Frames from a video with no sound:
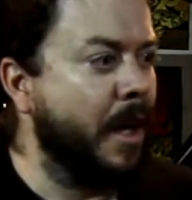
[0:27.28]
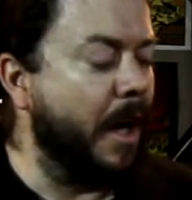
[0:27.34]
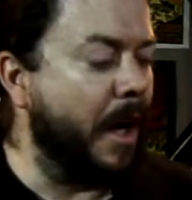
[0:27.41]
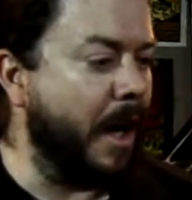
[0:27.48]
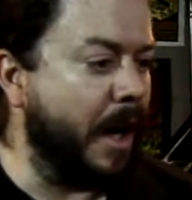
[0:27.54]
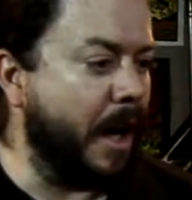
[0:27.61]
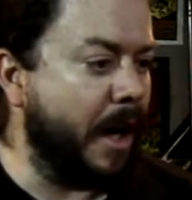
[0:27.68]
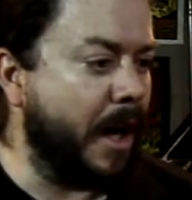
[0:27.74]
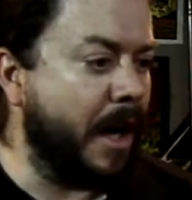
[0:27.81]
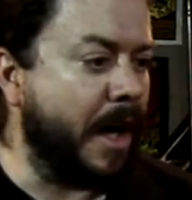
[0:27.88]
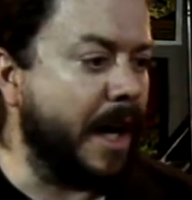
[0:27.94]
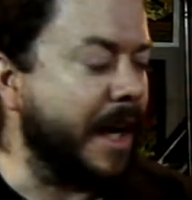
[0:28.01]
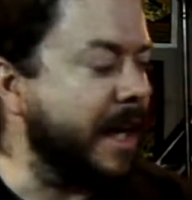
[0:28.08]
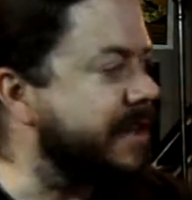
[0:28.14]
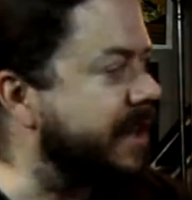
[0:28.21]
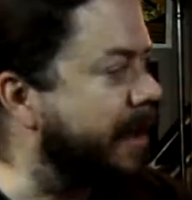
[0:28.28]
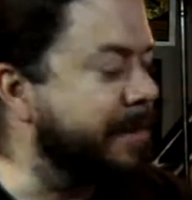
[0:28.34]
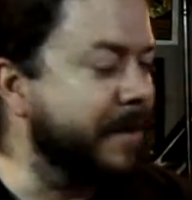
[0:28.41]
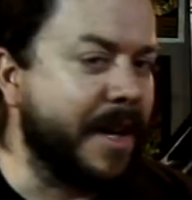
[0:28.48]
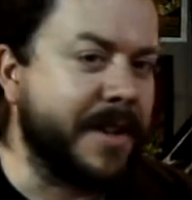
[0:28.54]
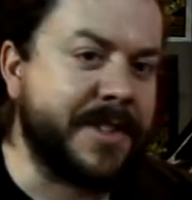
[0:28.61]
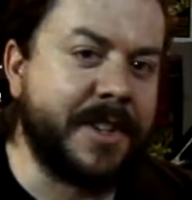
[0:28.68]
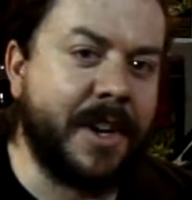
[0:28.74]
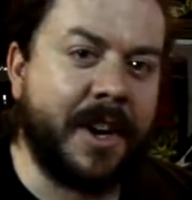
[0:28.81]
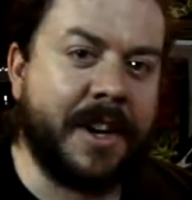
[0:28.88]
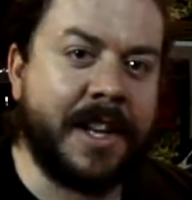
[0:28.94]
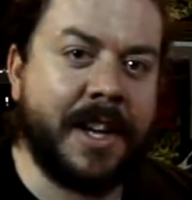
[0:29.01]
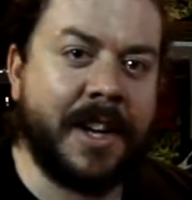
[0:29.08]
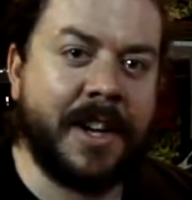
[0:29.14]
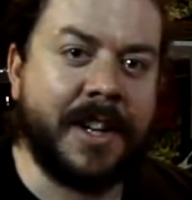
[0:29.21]
I guess I'll play the song
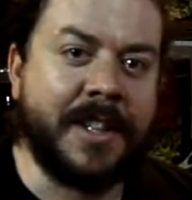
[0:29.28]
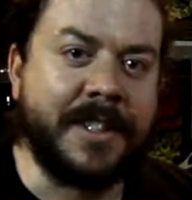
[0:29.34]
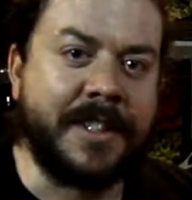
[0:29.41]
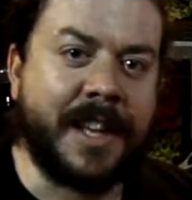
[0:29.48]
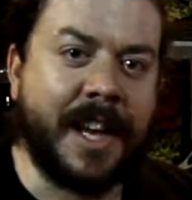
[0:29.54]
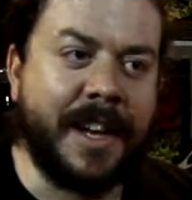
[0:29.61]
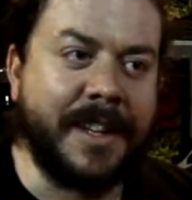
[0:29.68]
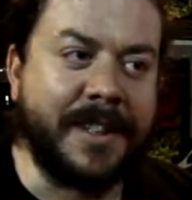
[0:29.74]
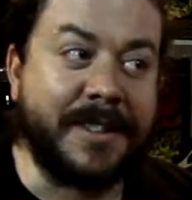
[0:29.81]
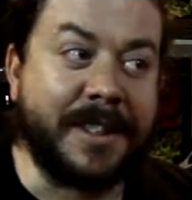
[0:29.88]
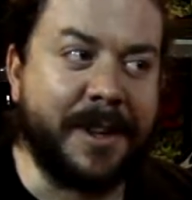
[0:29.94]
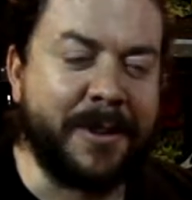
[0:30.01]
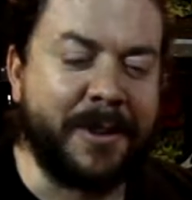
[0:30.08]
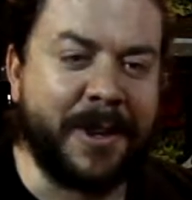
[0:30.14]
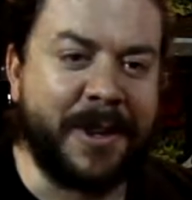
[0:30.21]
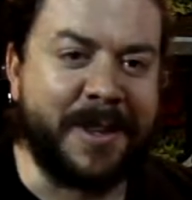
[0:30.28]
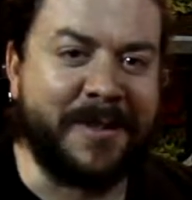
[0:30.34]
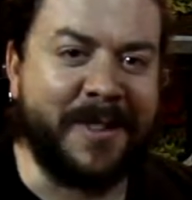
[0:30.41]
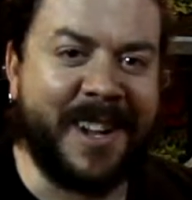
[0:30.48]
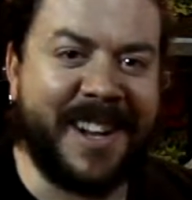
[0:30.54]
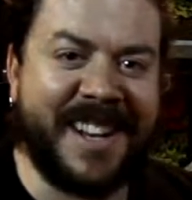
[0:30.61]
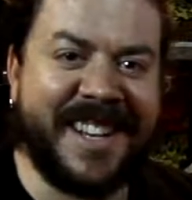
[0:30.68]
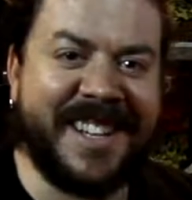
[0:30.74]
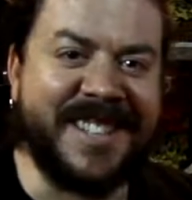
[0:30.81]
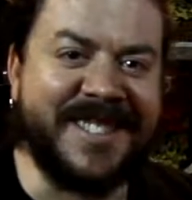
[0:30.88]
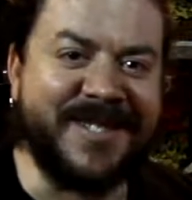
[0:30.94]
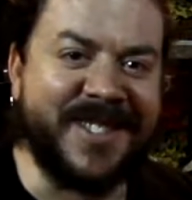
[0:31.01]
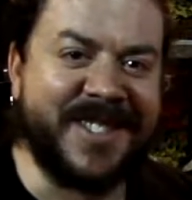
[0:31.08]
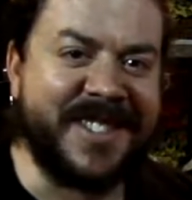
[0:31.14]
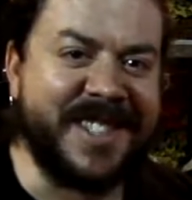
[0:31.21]
here and kind of go through it on the fly, and
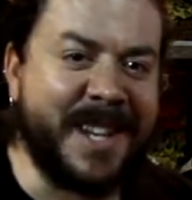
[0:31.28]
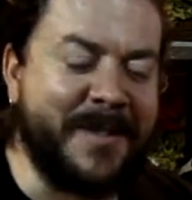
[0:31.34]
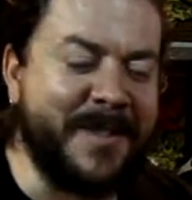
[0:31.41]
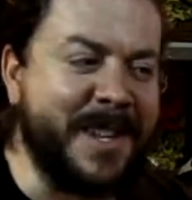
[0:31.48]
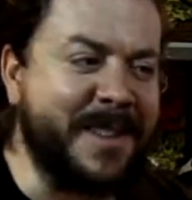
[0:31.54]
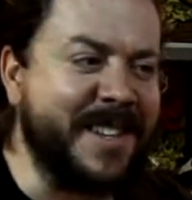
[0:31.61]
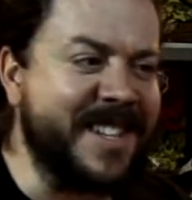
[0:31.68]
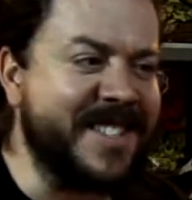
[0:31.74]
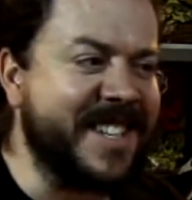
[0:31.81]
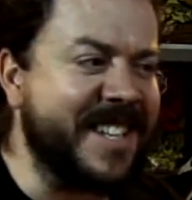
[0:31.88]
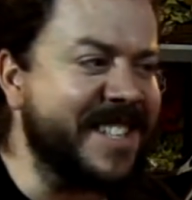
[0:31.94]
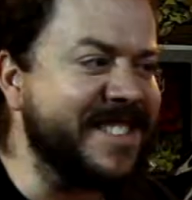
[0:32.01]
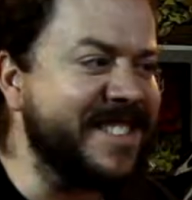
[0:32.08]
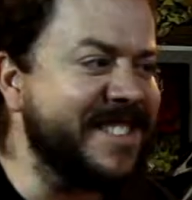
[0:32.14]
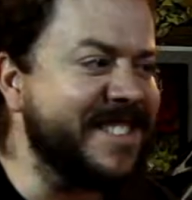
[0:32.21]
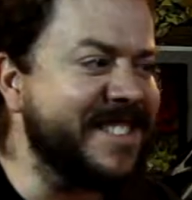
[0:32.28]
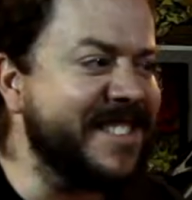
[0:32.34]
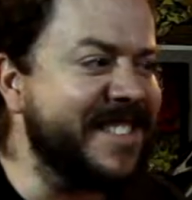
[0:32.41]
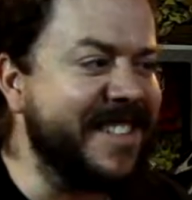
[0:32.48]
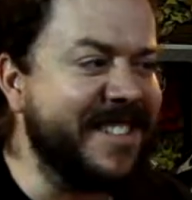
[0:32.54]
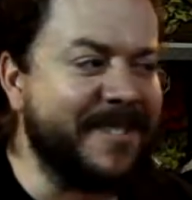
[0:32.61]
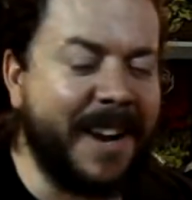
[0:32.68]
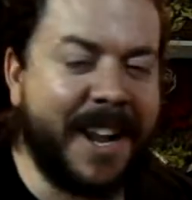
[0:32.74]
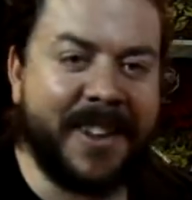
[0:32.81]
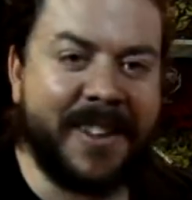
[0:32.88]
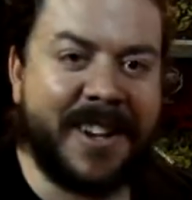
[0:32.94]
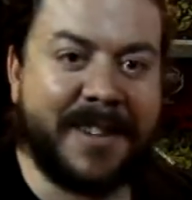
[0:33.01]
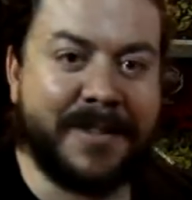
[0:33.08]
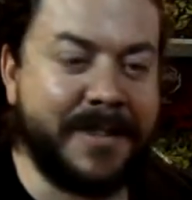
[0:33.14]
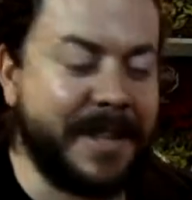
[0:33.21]
we'll see how many things I can rattle
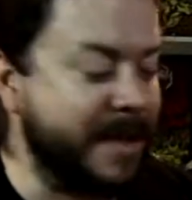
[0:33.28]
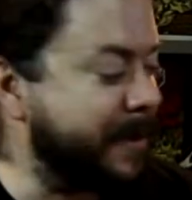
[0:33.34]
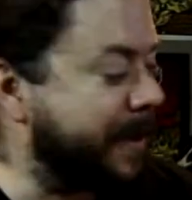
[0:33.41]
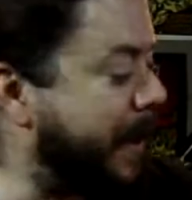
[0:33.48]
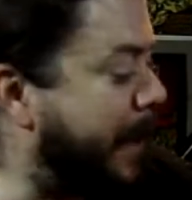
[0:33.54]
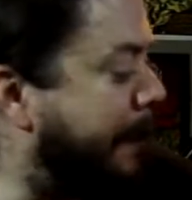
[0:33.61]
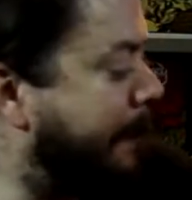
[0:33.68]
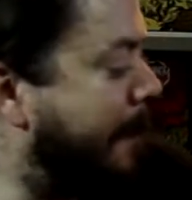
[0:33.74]
off as we go.